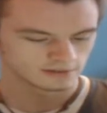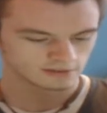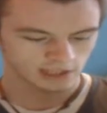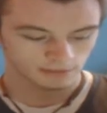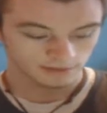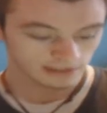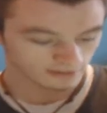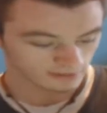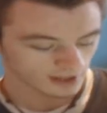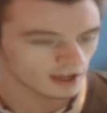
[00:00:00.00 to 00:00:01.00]
Damn, see,
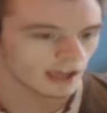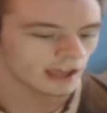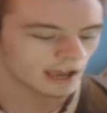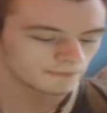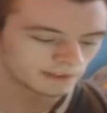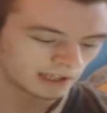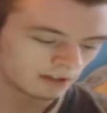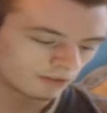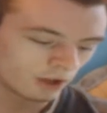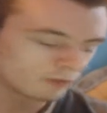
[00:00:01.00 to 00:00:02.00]
half his
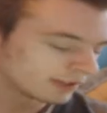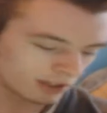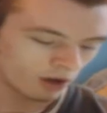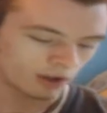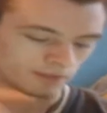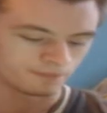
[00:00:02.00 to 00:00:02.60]
health already gone.